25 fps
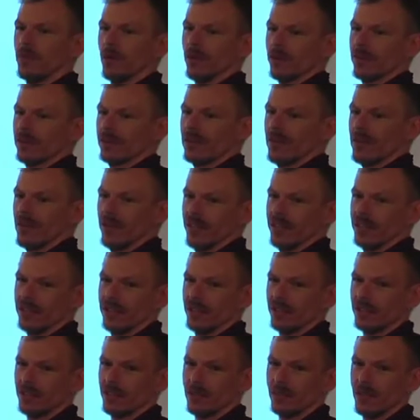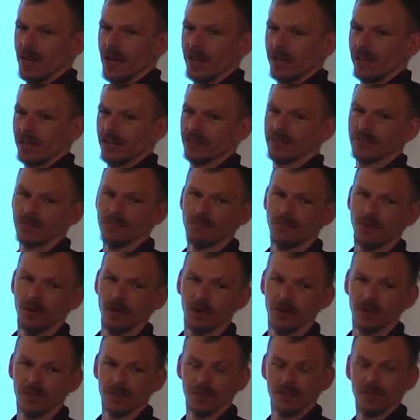point directly to the binaries. You
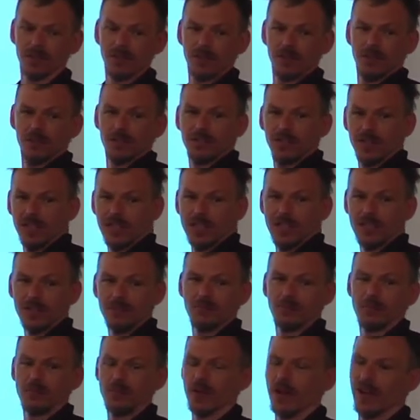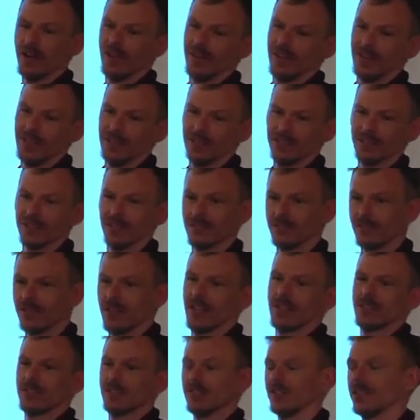point to the heap, where it's a
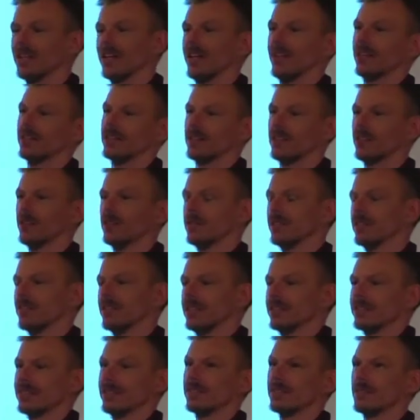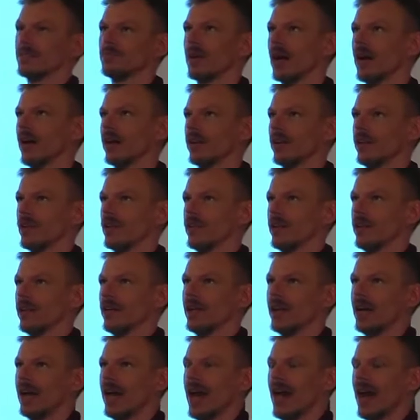structure telling you this is a binary
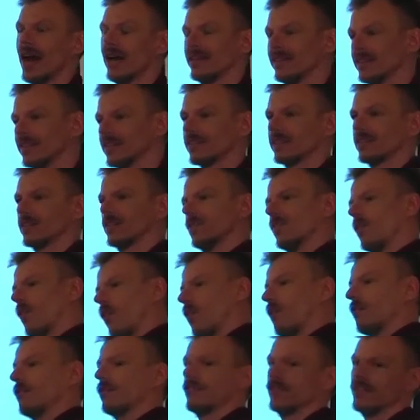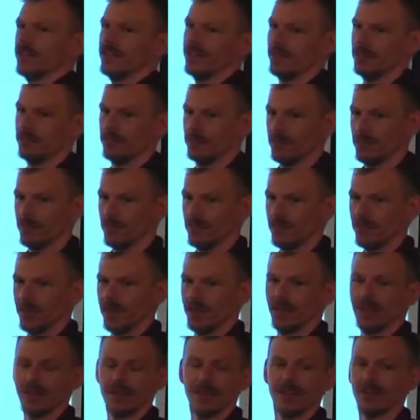and it's off heap.
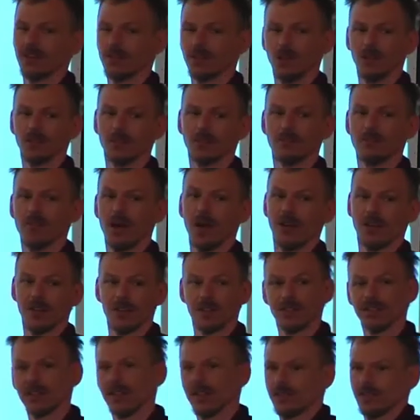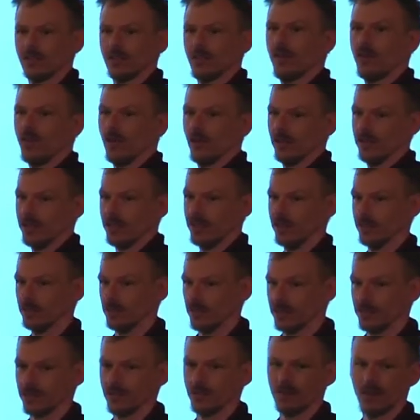There's also binaries that on a heap
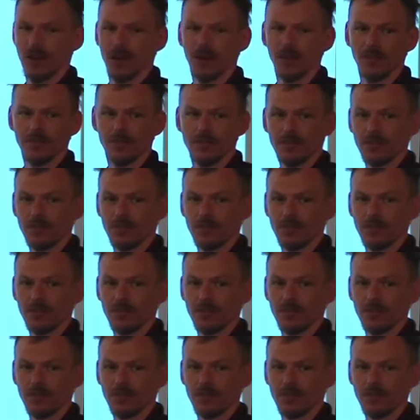and so on.